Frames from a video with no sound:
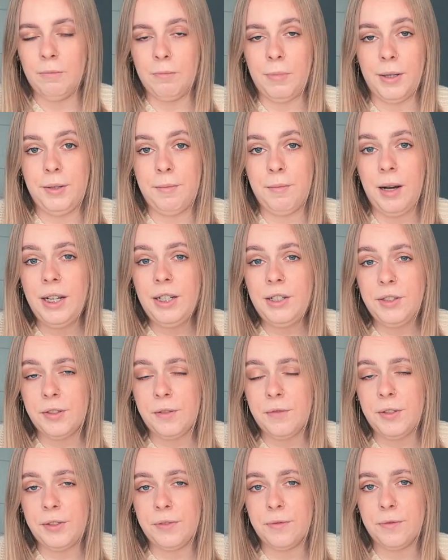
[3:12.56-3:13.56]
But the minus
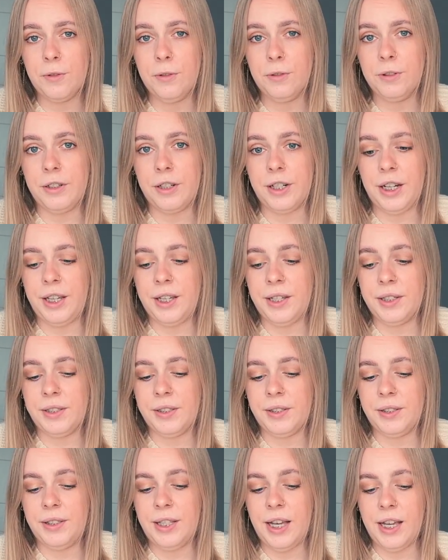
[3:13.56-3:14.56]
of this folder
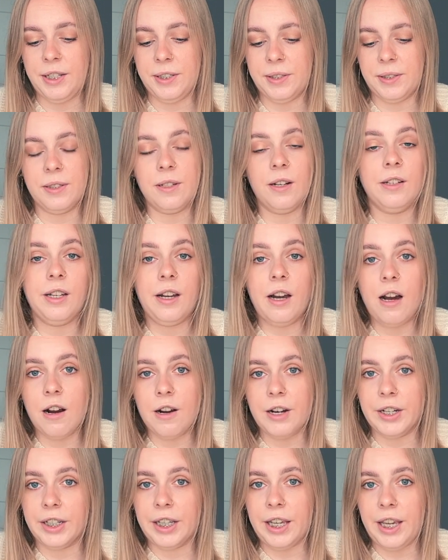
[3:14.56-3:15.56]
is that it's not a
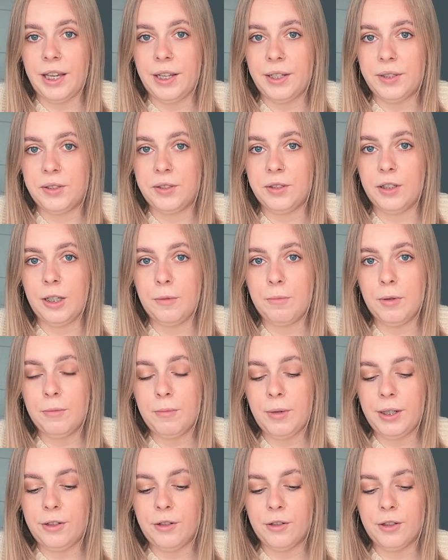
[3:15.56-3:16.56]
hard case to keep all
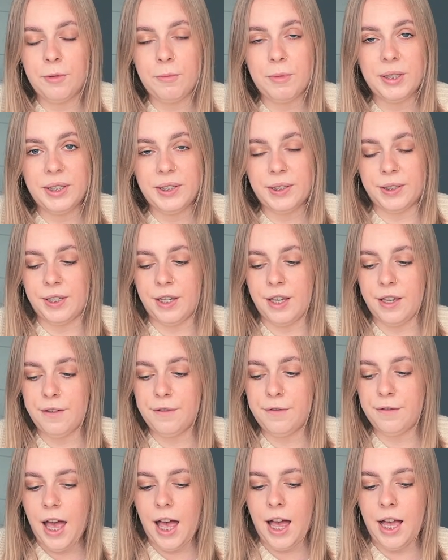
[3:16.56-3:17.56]
my documents
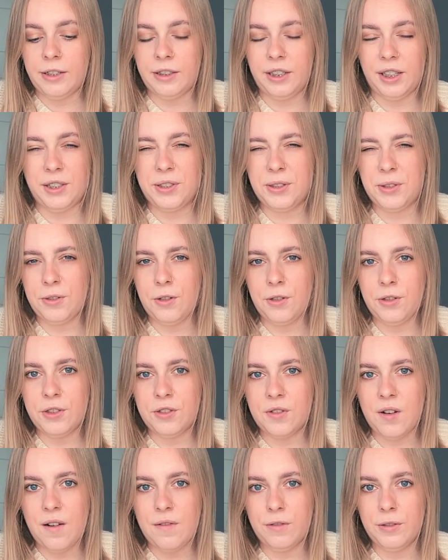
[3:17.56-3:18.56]
safe, and it's not
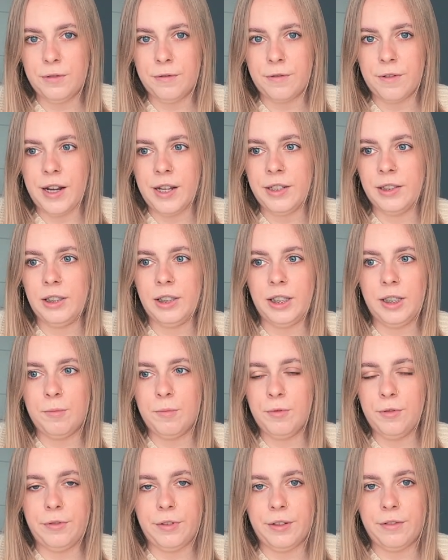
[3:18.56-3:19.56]
travel friendly,
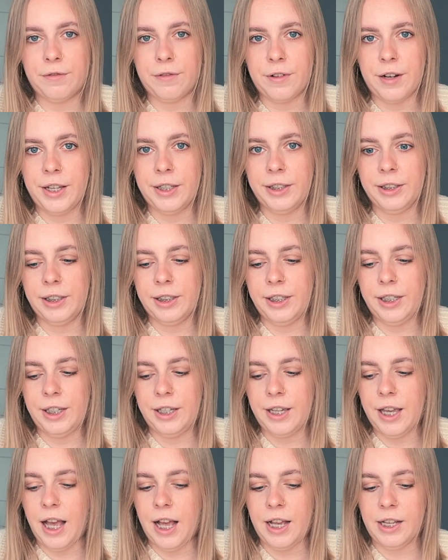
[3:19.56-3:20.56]
moving
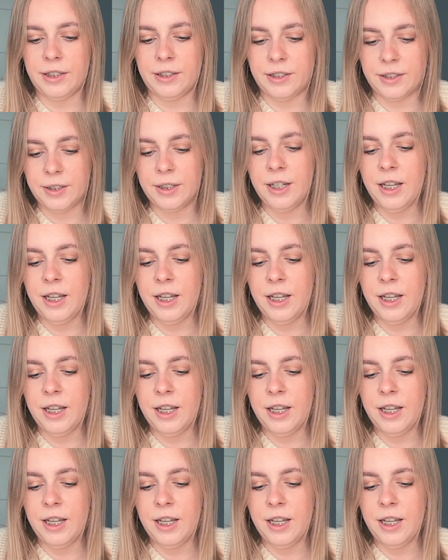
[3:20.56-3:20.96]
friendly, and